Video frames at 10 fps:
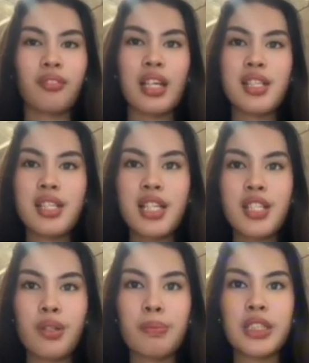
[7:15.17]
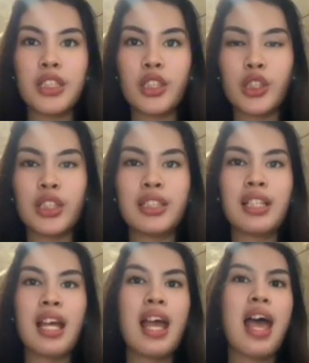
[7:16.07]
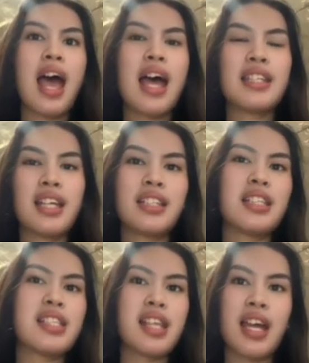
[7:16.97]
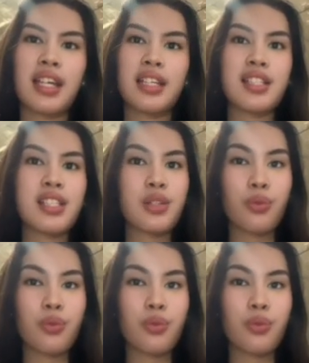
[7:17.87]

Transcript: 6 repetition, and 90 seconds